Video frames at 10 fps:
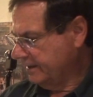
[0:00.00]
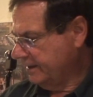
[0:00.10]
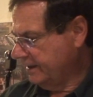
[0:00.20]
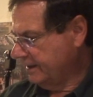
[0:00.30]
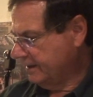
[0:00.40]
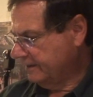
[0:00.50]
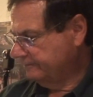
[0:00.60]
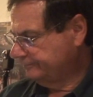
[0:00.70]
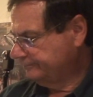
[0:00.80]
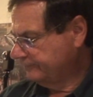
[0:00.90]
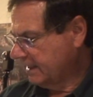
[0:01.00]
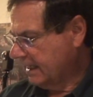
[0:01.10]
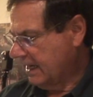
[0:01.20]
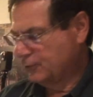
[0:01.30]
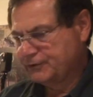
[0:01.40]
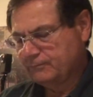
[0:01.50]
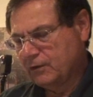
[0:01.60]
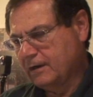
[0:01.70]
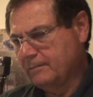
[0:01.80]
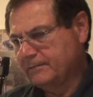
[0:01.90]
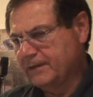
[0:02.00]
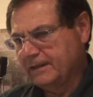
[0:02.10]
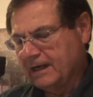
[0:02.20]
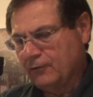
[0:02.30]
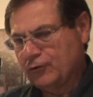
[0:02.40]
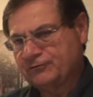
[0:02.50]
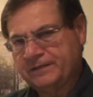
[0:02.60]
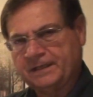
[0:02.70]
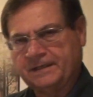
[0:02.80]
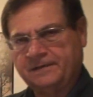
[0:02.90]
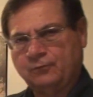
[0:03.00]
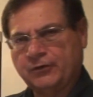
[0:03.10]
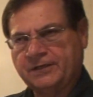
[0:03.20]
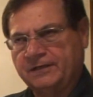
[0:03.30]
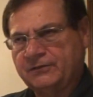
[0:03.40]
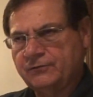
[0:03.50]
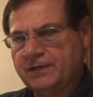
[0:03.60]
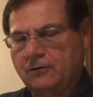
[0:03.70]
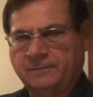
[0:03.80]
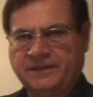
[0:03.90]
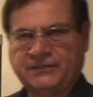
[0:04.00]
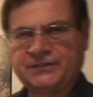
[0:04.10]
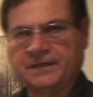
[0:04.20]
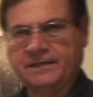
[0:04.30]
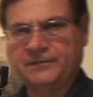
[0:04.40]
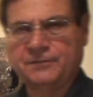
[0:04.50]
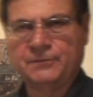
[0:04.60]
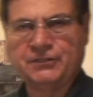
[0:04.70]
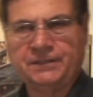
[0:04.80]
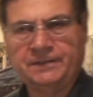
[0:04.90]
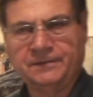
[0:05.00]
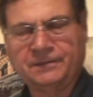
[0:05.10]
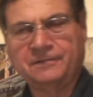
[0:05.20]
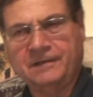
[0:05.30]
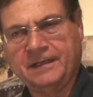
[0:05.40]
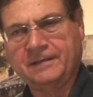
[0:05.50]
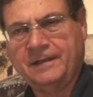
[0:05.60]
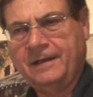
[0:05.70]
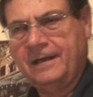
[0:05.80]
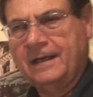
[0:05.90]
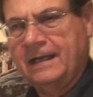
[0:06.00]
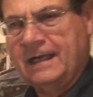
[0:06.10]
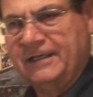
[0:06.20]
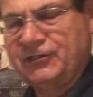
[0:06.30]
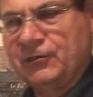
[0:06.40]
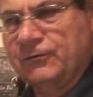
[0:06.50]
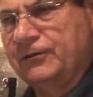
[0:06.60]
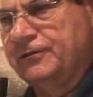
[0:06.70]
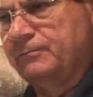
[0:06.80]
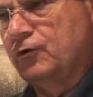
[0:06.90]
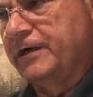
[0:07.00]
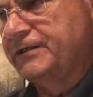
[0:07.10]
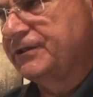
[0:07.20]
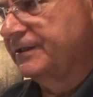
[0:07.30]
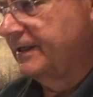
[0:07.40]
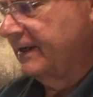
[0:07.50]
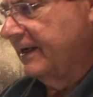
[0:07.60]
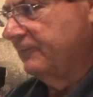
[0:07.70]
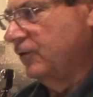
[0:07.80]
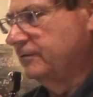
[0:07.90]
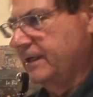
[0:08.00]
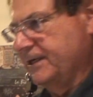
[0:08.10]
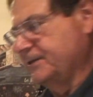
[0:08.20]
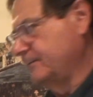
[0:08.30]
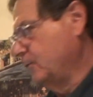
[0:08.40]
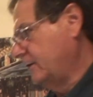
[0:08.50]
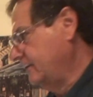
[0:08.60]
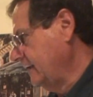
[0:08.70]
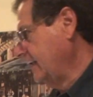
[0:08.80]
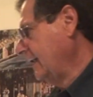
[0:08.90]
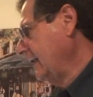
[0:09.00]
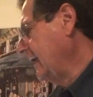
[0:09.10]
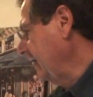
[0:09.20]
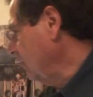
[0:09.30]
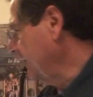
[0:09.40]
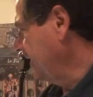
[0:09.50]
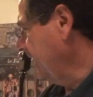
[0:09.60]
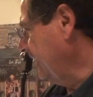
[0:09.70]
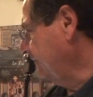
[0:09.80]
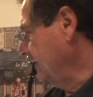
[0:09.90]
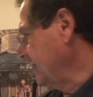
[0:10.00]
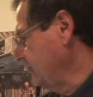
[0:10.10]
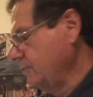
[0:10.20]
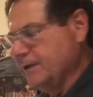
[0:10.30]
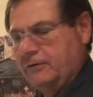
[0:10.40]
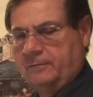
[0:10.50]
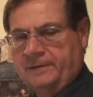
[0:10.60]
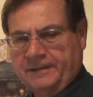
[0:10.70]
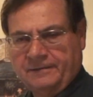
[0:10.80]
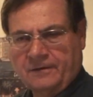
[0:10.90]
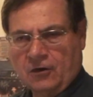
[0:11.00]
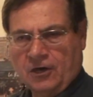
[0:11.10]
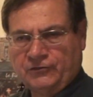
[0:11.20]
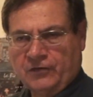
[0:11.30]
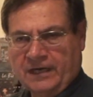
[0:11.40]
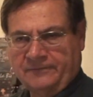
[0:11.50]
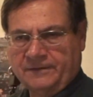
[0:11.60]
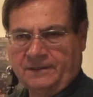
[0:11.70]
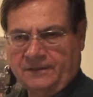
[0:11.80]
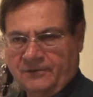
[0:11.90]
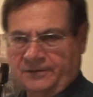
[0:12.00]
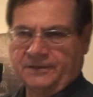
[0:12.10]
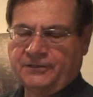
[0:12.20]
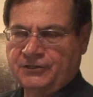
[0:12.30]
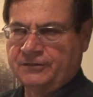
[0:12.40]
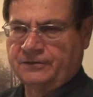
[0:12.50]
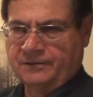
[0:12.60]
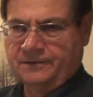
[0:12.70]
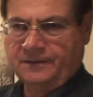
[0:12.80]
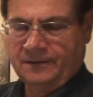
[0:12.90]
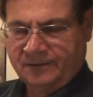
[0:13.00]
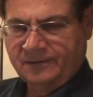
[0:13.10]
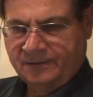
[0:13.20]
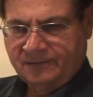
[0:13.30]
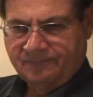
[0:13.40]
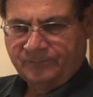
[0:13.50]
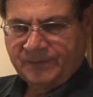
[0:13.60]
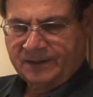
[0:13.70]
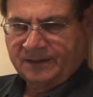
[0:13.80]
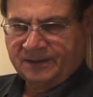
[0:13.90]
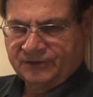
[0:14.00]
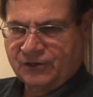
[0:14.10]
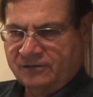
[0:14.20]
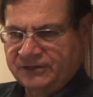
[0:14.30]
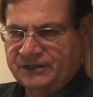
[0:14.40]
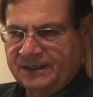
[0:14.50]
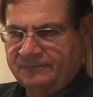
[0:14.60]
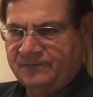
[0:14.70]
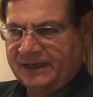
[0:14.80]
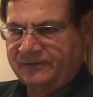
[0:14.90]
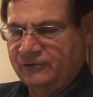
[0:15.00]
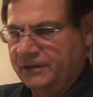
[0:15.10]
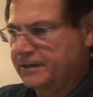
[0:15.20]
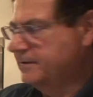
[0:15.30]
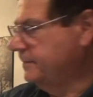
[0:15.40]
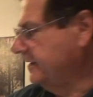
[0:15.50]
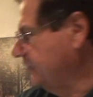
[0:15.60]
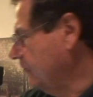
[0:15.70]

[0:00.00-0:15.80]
I was originally thinking of putting a 2 terabyte stick in this machine until I choked on the price, and then I realized that, well, I already have like a 2 terabyte hard drive in here in addition to the solid state 500 gigabyte